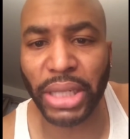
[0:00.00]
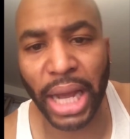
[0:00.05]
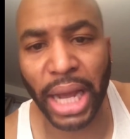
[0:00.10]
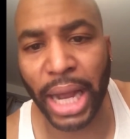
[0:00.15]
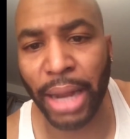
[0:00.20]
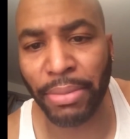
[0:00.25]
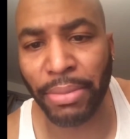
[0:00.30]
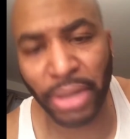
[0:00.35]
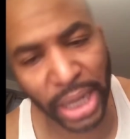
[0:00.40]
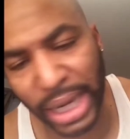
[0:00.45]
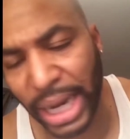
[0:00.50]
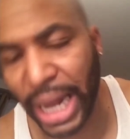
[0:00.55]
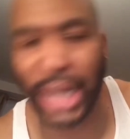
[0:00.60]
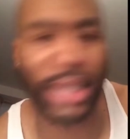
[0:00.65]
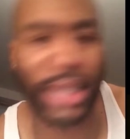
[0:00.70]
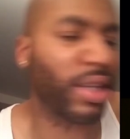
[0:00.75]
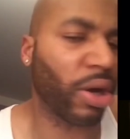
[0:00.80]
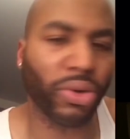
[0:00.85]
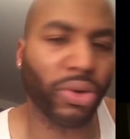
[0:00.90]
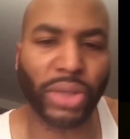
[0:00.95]
times and I
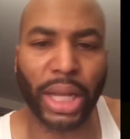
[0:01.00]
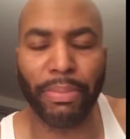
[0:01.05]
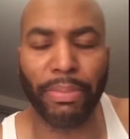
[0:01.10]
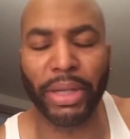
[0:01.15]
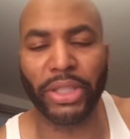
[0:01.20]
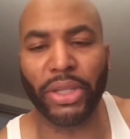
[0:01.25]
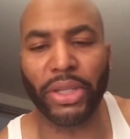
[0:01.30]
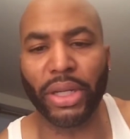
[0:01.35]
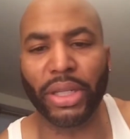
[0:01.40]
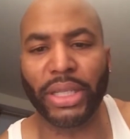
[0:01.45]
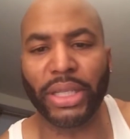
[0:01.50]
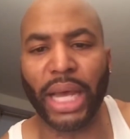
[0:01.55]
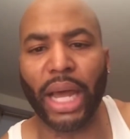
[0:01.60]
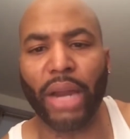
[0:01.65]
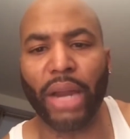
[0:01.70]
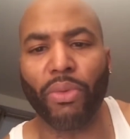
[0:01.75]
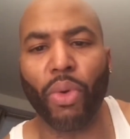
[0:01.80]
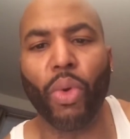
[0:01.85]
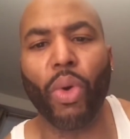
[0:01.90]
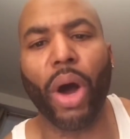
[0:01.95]
toss that bitch to the
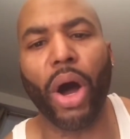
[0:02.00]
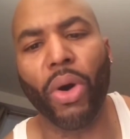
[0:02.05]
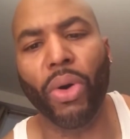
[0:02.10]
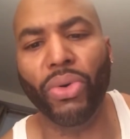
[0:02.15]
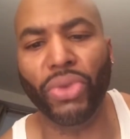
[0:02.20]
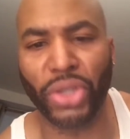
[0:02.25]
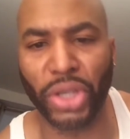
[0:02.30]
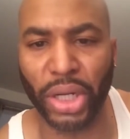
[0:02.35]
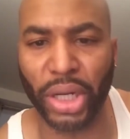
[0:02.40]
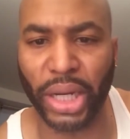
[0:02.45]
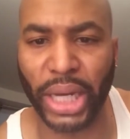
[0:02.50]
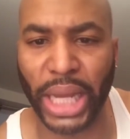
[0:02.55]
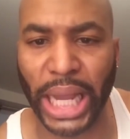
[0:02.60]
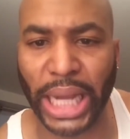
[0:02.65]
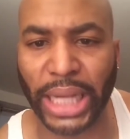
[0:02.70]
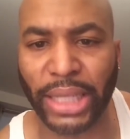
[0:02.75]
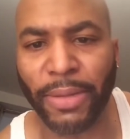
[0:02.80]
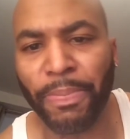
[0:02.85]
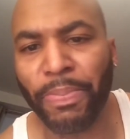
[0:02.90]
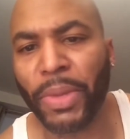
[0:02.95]
side of the road on to the
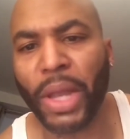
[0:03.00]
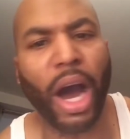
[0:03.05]
next.